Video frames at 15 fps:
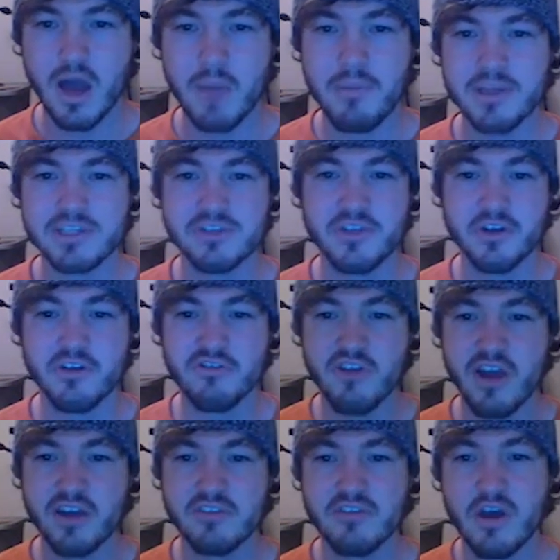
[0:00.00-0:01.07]
I pitch the Thunder
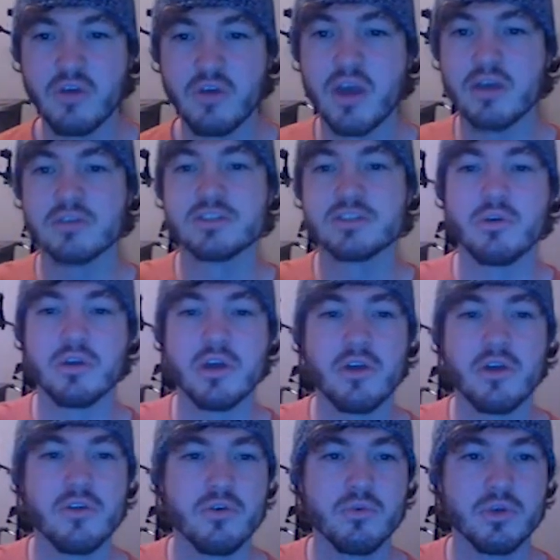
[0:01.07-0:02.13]
Dragons. Okay, so
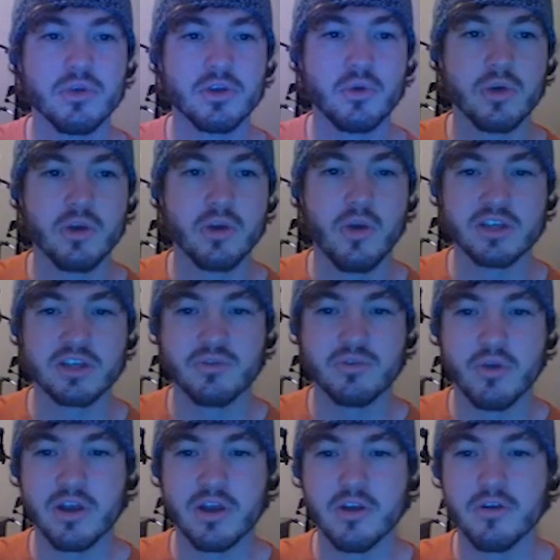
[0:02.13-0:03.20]
another really cool interaction
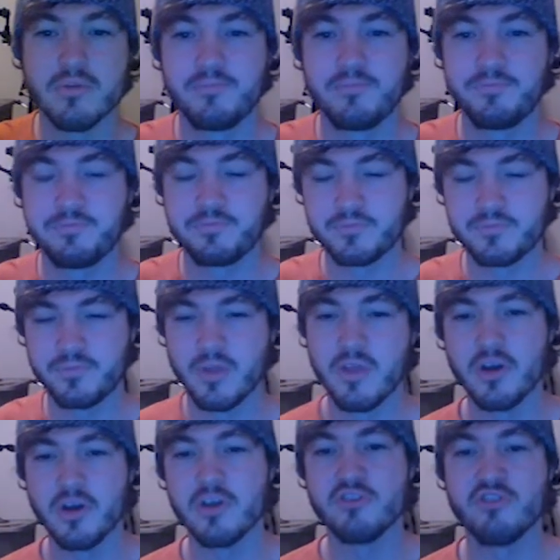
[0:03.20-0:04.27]
right here.
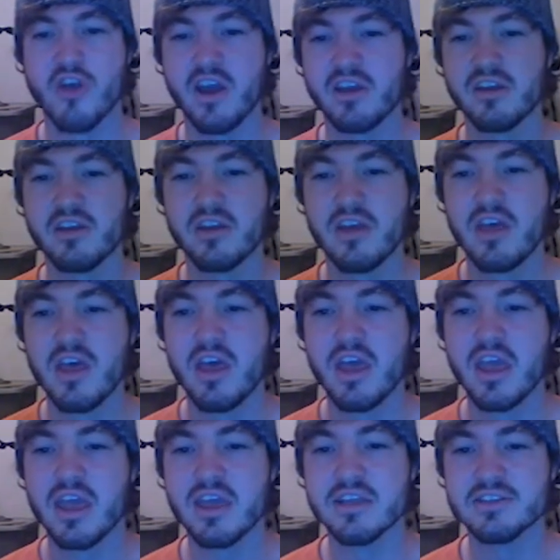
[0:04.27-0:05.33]
Thunder Dragon
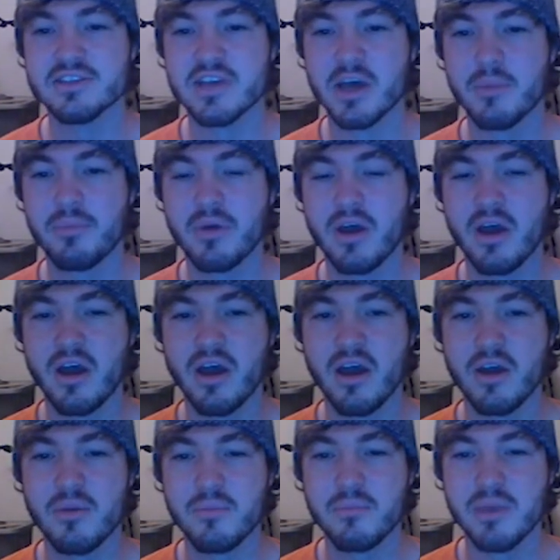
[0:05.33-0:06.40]
ends up
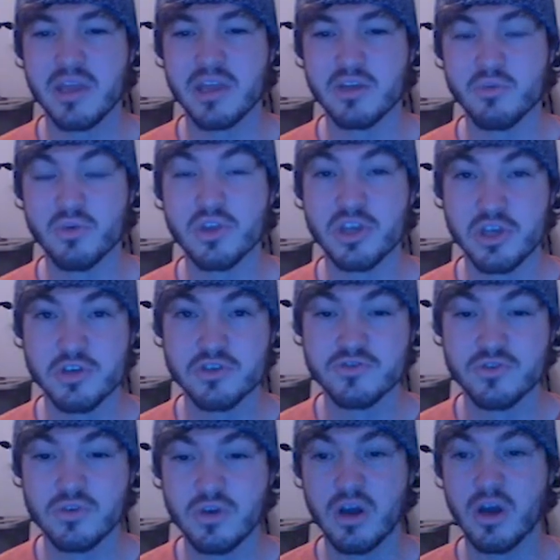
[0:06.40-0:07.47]
being really
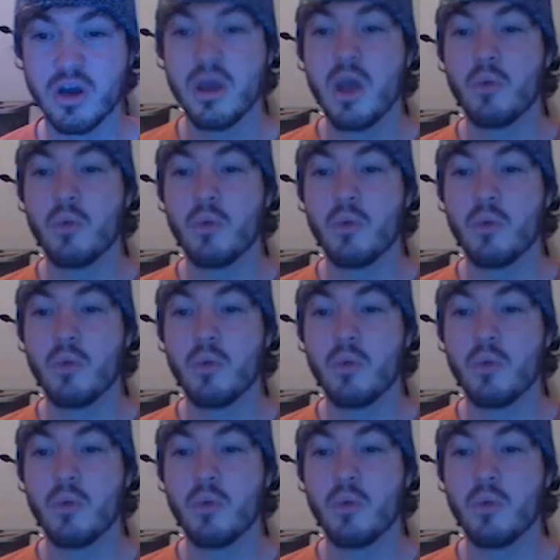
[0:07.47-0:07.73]
useful.